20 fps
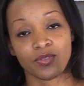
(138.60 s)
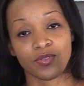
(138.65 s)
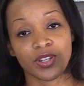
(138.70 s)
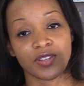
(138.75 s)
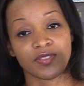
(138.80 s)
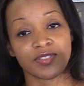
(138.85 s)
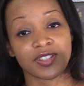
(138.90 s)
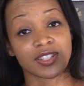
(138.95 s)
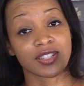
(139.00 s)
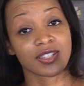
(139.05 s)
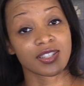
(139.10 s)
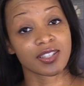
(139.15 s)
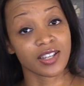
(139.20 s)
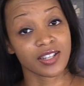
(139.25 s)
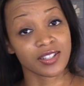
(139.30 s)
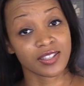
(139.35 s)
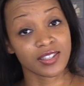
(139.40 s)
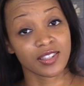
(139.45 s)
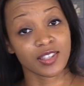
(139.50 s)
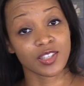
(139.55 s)
We've
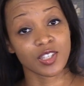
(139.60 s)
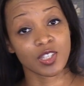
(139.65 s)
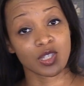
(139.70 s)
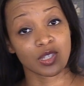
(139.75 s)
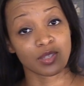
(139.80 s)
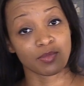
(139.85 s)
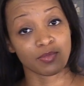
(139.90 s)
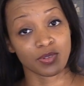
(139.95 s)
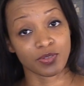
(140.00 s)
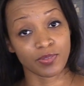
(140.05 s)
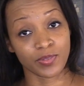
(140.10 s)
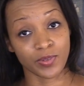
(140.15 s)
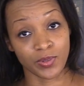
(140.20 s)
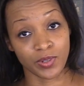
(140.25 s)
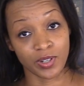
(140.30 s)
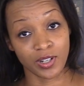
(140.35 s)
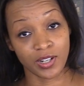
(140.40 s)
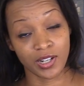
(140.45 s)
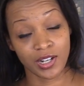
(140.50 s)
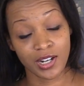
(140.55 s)
discussed this
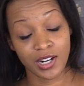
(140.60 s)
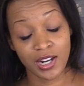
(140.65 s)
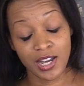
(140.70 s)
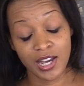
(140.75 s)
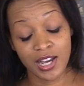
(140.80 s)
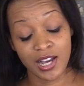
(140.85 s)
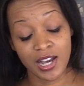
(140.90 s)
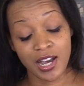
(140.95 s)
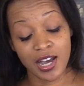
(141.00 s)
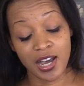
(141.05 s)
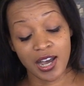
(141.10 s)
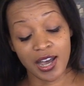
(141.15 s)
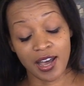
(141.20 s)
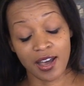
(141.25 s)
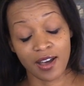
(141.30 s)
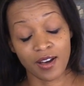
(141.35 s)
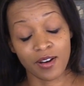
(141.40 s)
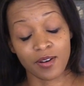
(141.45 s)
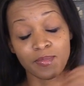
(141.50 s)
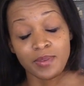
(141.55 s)
before.
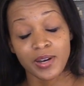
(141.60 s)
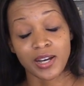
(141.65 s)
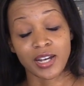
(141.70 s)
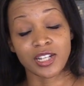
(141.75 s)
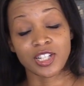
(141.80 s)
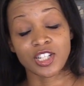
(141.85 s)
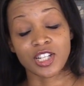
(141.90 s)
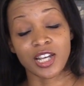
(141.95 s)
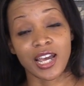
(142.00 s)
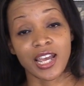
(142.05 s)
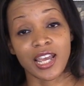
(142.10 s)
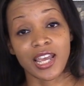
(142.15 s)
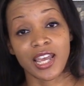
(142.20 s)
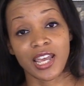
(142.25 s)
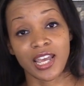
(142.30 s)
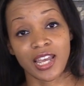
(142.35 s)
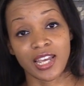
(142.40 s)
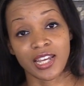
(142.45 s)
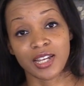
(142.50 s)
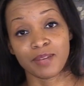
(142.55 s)
How much I
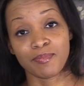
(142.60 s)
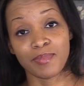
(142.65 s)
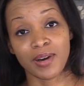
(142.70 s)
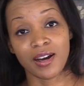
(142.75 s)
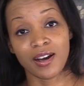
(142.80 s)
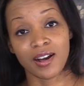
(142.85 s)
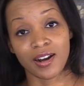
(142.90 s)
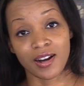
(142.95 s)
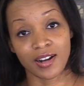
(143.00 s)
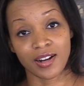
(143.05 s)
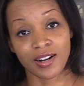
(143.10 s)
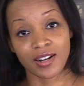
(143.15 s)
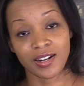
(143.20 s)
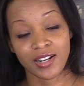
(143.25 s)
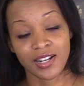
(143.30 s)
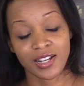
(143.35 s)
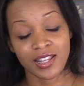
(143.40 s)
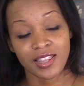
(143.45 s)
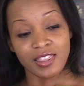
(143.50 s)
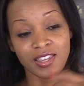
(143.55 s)
hate in my heart
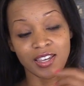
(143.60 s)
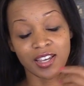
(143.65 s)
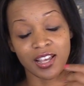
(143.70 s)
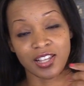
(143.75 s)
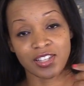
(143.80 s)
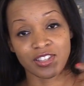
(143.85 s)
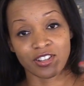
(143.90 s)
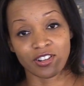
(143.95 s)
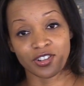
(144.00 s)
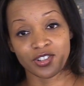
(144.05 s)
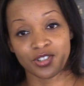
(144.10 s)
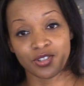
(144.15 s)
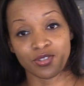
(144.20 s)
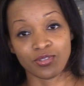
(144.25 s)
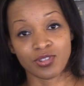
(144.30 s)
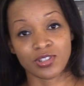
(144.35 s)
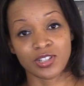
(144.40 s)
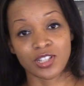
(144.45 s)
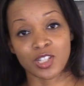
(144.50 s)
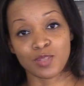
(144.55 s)
things that are
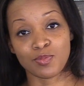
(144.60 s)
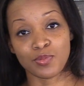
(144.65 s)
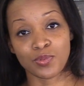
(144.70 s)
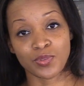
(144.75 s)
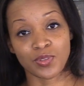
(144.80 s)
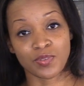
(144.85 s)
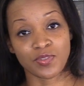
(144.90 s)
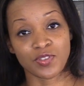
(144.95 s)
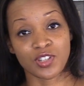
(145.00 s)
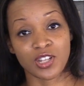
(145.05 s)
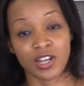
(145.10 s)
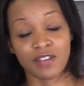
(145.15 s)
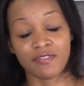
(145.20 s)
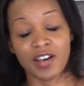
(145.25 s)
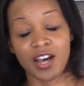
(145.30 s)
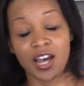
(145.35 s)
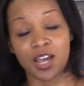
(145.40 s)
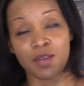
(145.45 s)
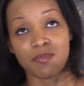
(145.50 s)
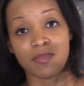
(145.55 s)
2 teaspoons of
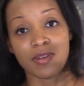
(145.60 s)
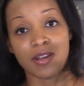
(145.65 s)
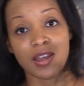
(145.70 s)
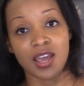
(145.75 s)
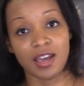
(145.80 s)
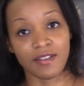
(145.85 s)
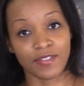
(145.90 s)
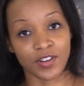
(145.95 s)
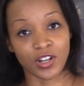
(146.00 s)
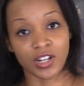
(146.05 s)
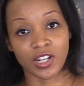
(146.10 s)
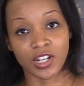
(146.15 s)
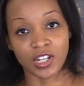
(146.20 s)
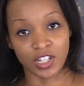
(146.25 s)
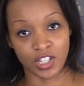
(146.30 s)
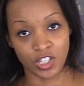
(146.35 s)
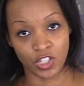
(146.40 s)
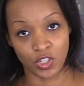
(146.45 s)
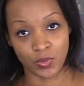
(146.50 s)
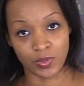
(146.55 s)
stuff I'm never
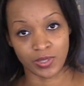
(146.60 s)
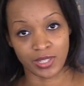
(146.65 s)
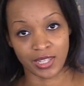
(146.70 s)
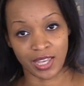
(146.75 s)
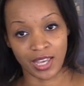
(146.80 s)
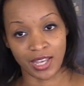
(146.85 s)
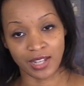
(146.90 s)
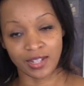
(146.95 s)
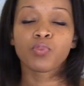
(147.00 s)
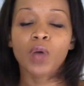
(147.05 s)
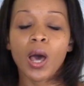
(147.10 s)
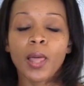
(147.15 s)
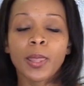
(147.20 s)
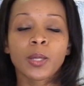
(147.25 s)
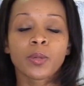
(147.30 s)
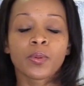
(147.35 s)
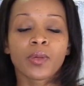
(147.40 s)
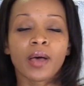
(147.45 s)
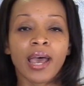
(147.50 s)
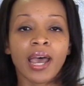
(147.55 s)
gonna use again.
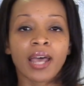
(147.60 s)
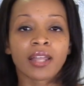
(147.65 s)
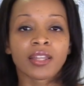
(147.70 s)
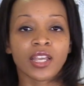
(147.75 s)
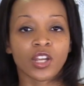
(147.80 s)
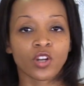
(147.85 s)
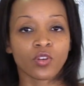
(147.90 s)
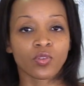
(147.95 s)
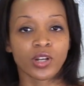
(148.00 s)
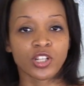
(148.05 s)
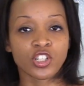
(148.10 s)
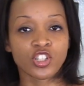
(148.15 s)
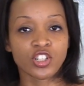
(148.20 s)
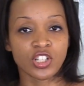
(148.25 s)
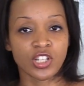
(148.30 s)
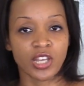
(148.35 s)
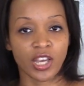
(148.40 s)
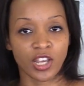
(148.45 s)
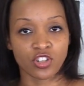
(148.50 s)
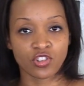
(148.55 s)
Probably will add crunch
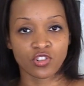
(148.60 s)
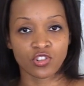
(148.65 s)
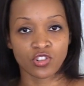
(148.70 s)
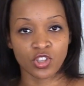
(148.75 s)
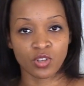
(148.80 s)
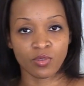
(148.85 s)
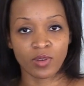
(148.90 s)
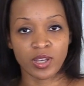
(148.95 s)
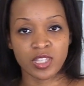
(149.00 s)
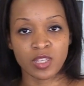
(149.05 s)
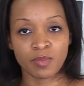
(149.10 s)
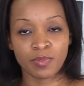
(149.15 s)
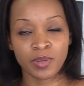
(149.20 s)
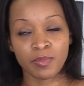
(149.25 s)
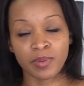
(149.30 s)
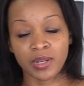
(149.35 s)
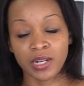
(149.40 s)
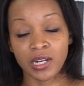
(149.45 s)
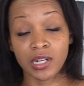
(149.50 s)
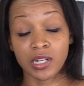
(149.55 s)
and texture to the
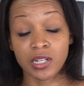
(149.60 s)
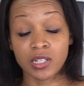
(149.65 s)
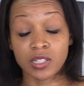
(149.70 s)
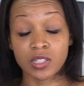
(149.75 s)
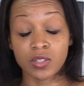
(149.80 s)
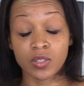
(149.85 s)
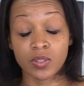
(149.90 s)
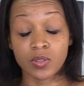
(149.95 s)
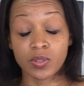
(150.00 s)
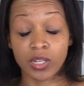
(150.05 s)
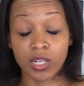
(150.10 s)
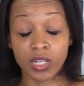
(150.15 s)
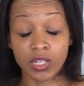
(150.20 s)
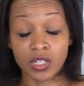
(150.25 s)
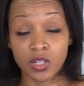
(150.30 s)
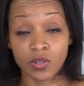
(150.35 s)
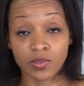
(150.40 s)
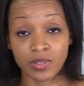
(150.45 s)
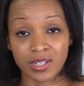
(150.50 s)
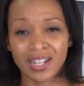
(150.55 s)
recipe, but I also
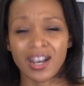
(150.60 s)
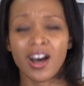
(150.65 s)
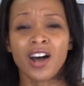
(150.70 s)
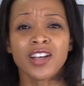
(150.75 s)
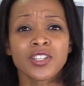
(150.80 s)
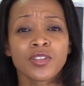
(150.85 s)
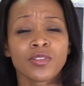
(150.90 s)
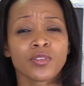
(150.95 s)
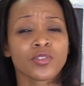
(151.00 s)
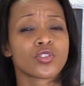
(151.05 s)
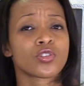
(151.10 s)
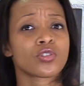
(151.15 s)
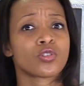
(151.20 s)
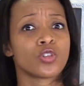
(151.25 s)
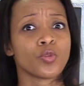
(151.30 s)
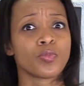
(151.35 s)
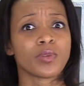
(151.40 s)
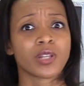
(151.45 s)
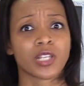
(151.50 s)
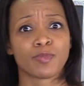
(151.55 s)
don't need it. Also, they're
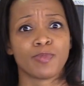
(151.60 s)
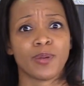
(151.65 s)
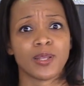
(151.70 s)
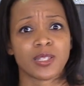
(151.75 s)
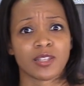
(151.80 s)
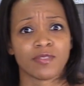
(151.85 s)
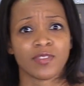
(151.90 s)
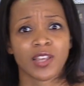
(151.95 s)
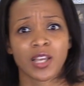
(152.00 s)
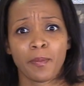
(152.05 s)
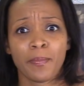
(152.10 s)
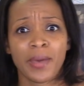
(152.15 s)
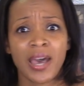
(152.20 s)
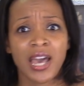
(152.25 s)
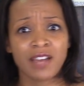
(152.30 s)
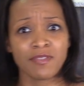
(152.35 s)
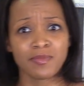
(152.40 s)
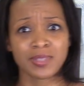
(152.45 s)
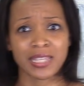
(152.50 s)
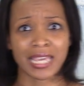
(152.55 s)
stupid expensive. A
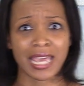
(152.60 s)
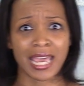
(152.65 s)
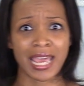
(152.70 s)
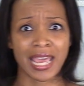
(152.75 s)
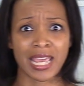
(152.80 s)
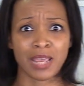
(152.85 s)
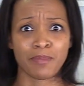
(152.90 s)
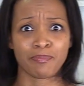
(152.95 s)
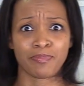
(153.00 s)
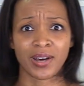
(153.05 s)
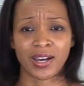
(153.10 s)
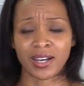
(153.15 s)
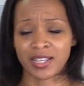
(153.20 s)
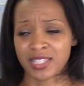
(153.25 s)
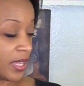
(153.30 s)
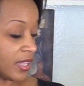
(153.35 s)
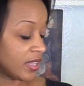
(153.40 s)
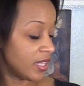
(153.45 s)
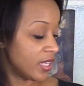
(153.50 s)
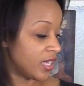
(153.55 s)
bag of them was
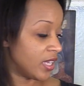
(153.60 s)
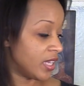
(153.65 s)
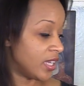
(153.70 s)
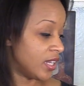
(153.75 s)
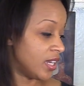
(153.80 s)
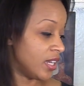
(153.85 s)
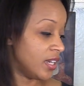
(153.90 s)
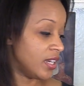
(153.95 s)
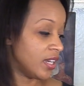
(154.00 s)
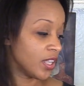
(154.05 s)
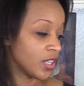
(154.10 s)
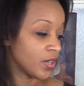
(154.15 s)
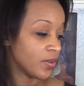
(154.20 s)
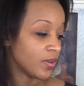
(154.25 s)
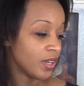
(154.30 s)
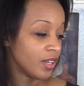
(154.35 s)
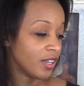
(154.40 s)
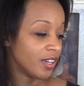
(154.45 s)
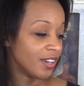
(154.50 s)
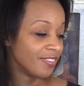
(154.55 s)
$8. And then another
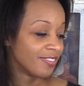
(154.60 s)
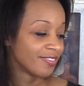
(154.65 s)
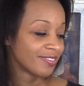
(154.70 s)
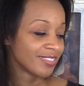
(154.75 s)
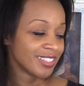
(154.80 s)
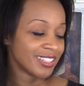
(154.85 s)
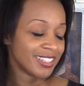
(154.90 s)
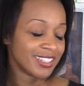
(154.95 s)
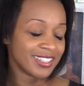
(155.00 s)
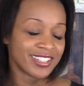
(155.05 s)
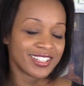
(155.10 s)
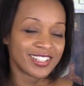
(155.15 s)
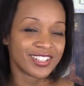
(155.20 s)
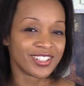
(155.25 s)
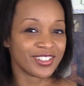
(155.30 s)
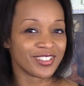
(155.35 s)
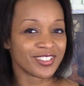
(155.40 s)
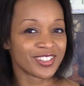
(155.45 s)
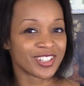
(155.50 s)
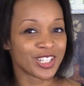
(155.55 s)
one of
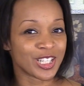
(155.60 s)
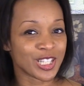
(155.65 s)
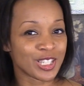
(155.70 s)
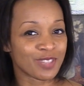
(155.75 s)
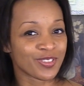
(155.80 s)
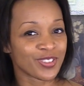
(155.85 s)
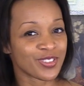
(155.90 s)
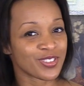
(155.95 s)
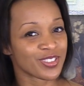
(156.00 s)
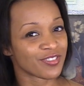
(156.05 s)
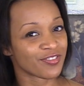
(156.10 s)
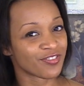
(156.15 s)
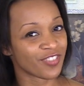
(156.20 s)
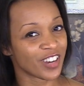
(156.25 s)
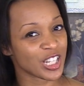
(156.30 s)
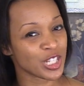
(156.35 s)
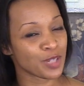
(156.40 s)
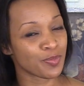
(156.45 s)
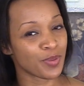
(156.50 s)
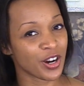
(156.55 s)
2 teaspoons of
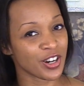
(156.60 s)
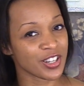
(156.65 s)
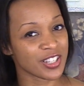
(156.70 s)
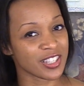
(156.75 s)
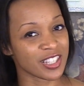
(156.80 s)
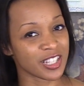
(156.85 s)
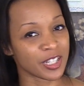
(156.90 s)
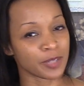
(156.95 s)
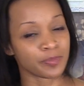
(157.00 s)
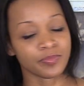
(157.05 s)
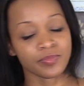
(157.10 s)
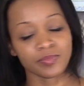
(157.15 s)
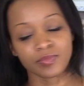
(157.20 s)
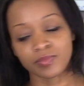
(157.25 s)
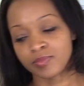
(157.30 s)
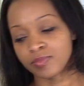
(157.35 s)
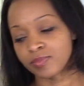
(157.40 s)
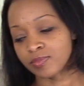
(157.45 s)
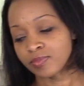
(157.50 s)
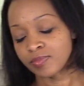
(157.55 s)
fresh parsley.
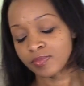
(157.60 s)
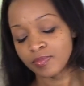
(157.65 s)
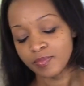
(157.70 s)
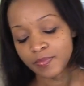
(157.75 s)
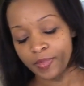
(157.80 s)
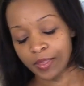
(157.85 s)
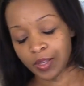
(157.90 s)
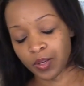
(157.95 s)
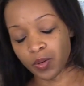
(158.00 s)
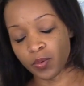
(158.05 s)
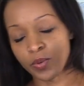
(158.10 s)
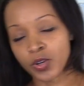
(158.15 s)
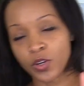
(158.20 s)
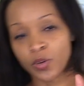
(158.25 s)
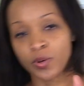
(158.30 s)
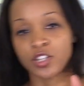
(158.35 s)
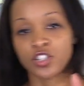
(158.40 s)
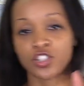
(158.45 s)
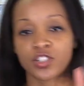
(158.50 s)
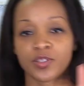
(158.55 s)
Real
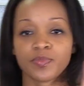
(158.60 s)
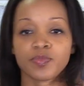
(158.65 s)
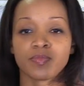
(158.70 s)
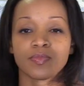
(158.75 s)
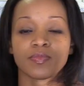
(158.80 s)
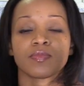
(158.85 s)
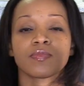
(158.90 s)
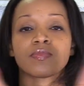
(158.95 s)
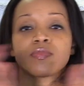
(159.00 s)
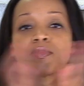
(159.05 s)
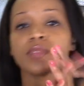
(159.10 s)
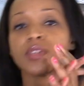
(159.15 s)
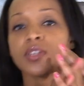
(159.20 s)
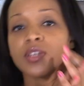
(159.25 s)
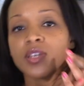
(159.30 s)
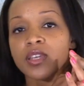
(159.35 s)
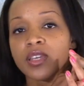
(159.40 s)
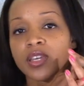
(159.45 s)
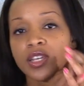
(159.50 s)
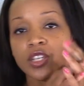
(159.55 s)
question.
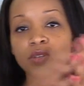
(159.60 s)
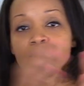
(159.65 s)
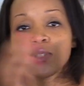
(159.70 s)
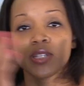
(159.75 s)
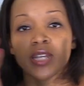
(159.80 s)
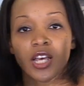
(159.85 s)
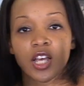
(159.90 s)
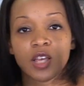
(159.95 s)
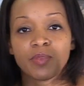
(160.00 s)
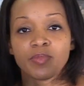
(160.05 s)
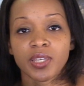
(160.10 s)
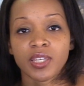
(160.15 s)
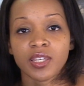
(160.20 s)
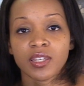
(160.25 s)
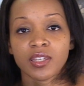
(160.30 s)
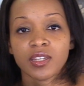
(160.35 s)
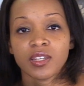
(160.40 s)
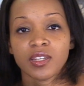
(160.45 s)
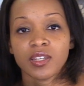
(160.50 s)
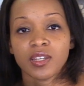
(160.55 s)
Can you tell
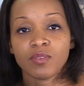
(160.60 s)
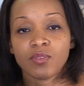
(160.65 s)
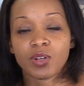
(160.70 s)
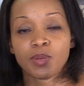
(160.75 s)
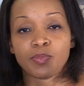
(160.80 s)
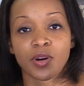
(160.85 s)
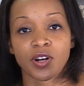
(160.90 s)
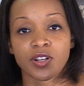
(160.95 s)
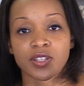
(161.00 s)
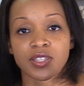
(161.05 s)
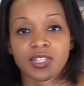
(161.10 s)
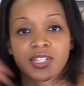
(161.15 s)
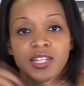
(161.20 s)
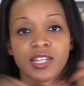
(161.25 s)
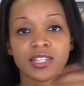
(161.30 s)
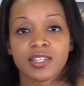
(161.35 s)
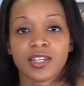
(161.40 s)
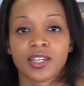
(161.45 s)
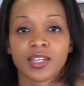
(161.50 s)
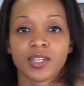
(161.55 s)
me what parsley
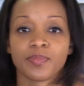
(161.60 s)
tastes like?